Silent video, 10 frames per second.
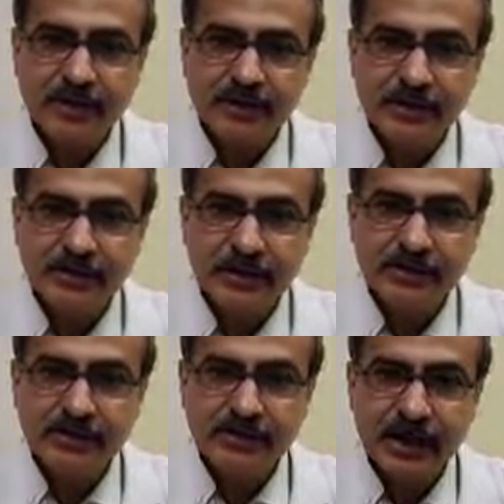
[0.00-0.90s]
the
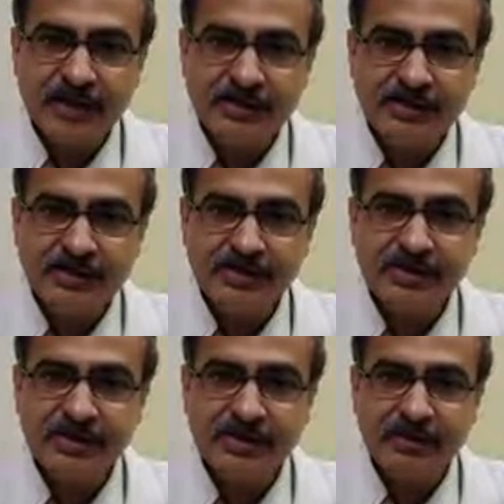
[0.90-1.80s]
examiner starts
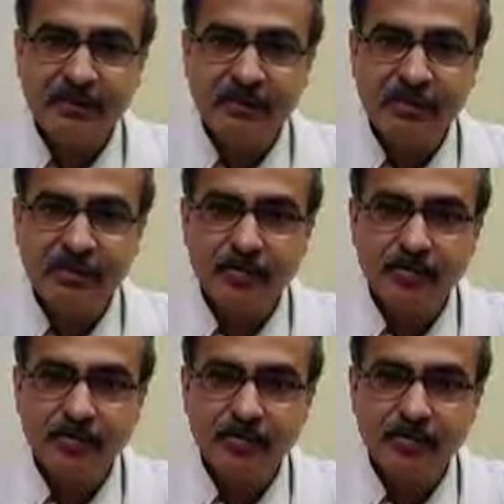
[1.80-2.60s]
discussing about the